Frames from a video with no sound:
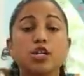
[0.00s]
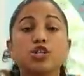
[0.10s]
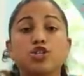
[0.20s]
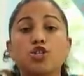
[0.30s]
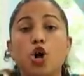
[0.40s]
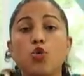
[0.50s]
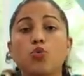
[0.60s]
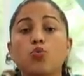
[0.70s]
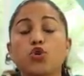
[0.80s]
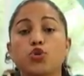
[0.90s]

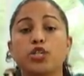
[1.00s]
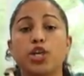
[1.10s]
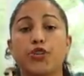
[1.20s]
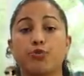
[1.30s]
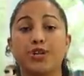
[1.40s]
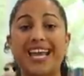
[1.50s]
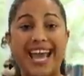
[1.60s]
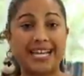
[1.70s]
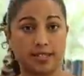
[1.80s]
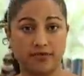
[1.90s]
sew using a 3
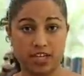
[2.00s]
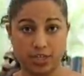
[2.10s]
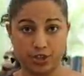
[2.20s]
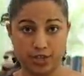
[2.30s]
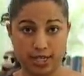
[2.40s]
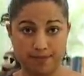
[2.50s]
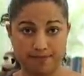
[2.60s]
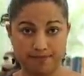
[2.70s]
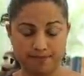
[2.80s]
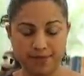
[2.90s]
eighths of an inch seam
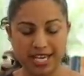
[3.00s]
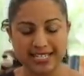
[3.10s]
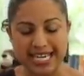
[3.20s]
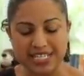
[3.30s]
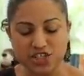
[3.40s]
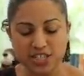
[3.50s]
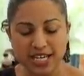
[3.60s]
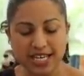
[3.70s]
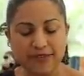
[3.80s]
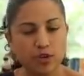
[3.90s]
because that's just
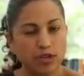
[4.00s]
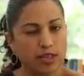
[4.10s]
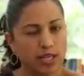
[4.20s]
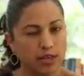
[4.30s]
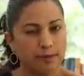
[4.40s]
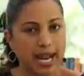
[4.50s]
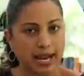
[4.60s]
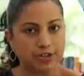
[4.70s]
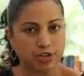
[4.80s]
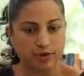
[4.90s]
going to give you a little bit
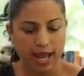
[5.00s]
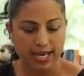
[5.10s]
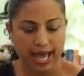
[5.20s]
extra, right?